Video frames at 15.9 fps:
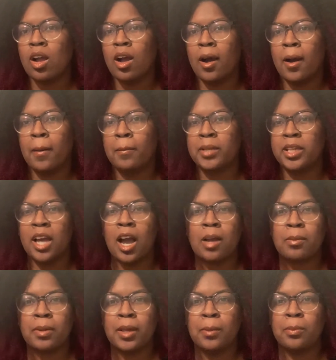
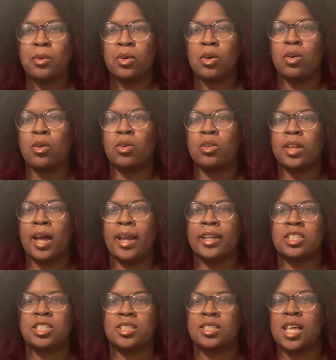young people
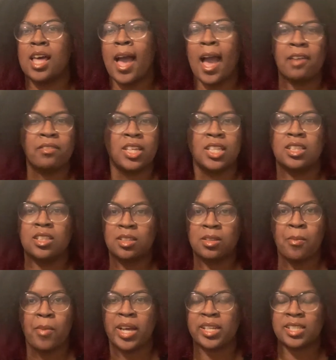like just having
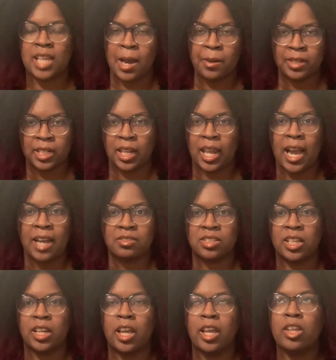the best time in their lives,
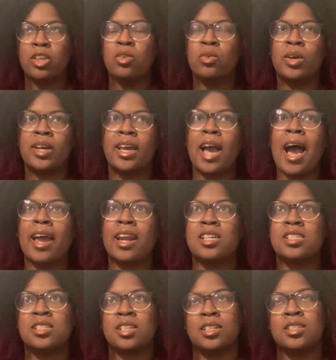and you got
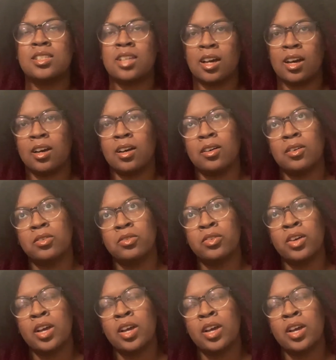a sense of